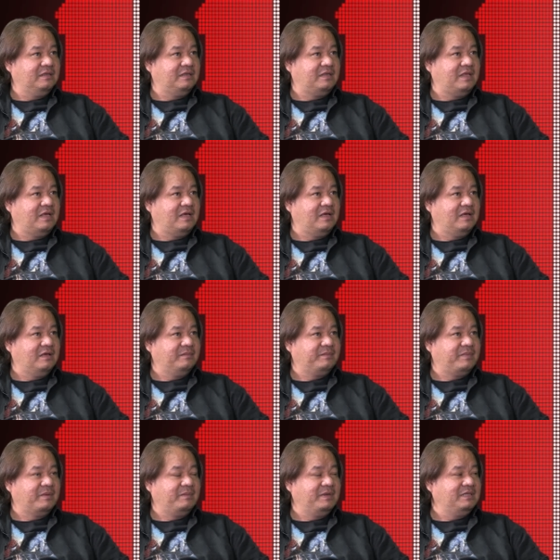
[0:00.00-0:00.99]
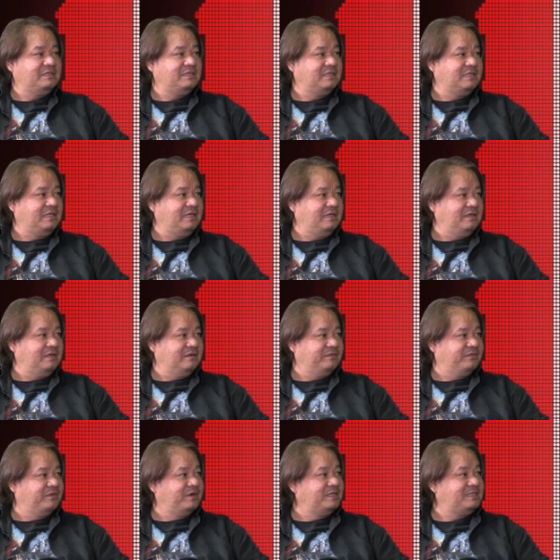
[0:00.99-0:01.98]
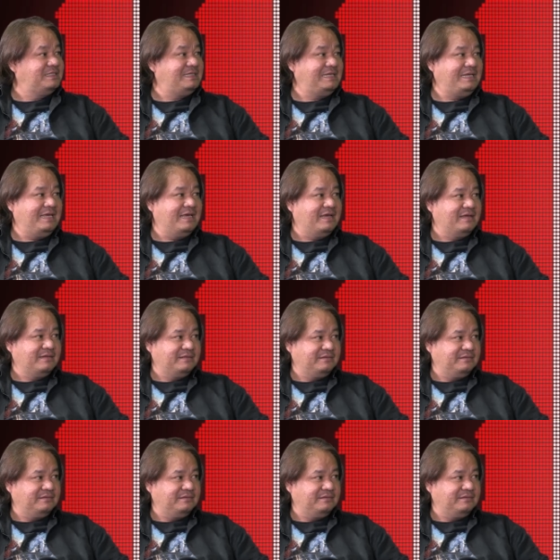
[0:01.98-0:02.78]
the publicity for Sia.